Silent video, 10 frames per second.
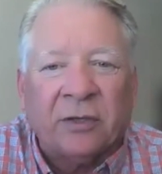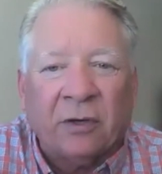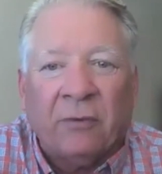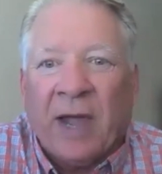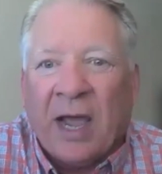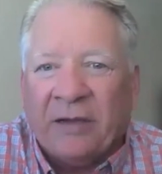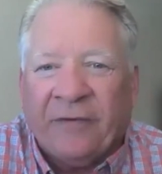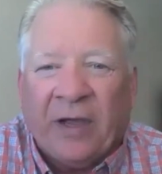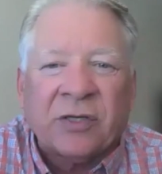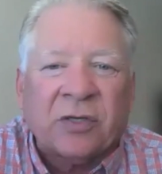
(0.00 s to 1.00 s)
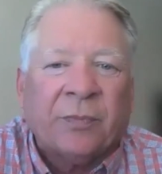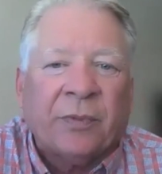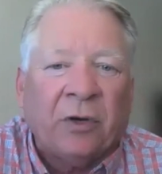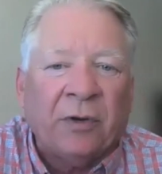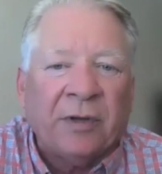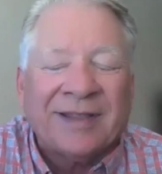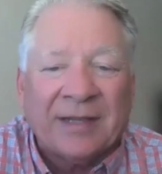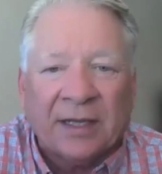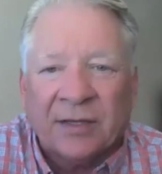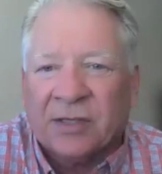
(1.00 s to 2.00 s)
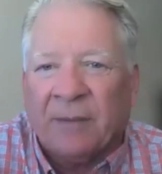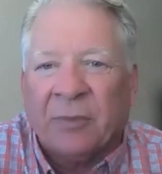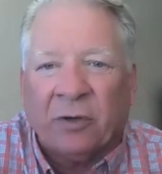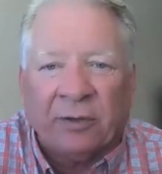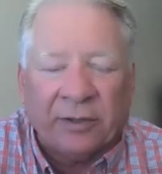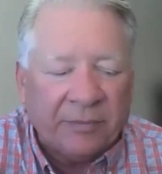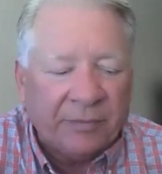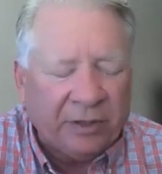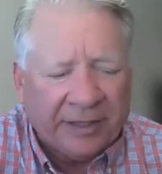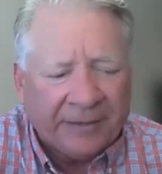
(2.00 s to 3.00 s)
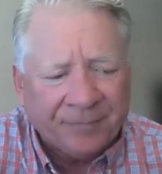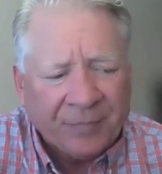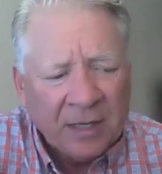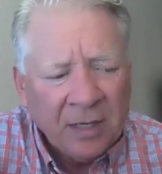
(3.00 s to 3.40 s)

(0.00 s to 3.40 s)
to grow AGvisor Pro and the things that I'm currently building.